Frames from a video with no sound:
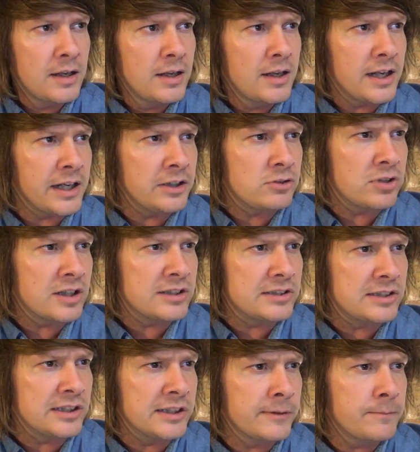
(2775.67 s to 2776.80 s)

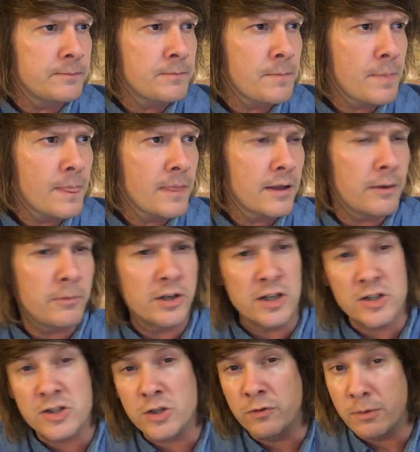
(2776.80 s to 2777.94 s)
interesting, and we're going to
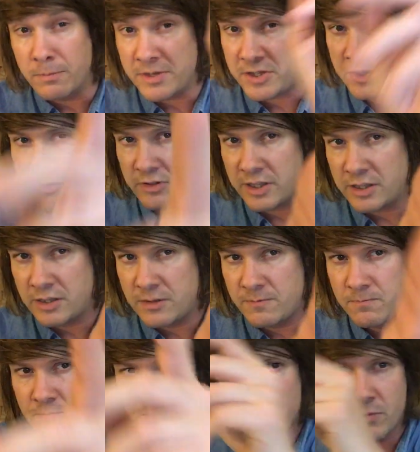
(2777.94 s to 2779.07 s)
solve a mystery.
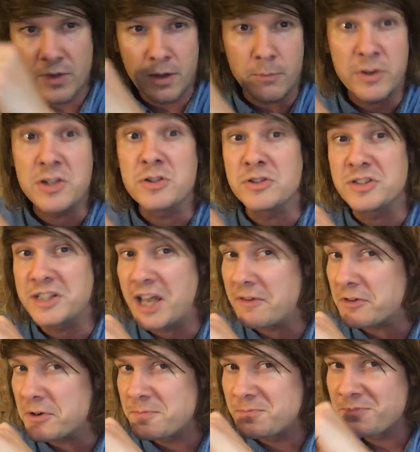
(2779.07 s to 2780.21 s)
We can do it together.
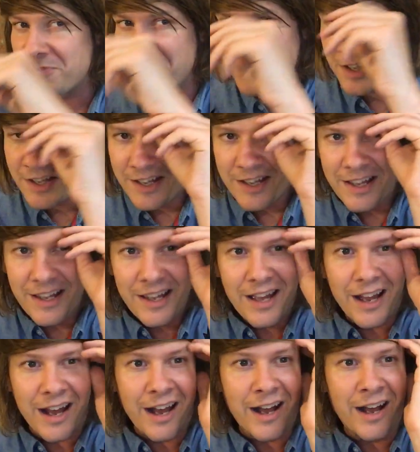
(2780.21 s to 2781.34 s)

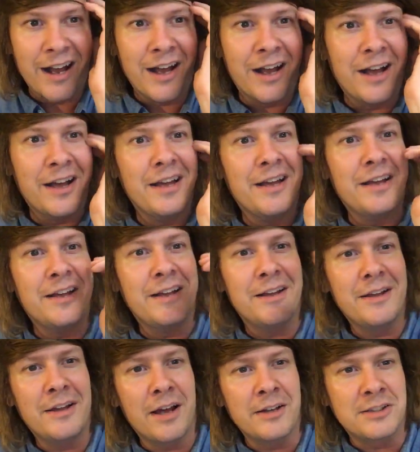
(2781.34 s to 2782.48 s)

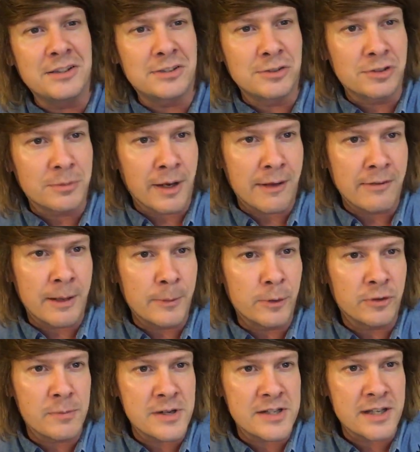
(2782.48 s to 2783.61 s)
I just saw something about Rebels.
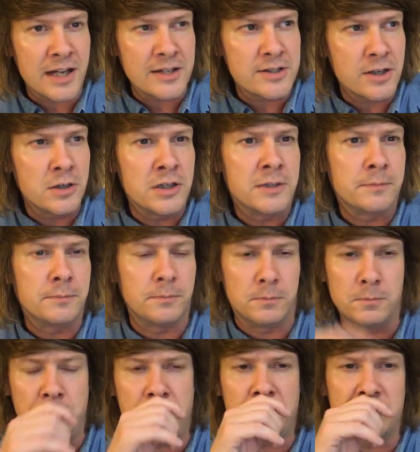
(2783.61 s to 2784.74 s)
I missed that, sorry.
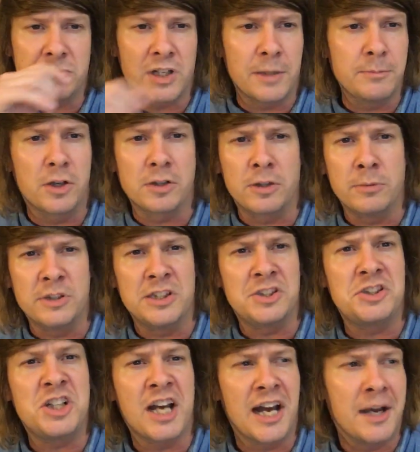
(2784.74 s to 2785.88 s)
I'm not good with this
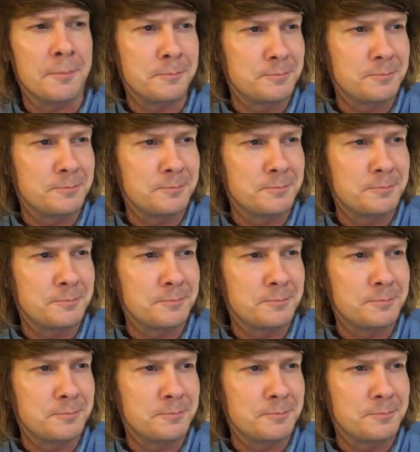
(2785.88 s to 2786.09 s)
chat.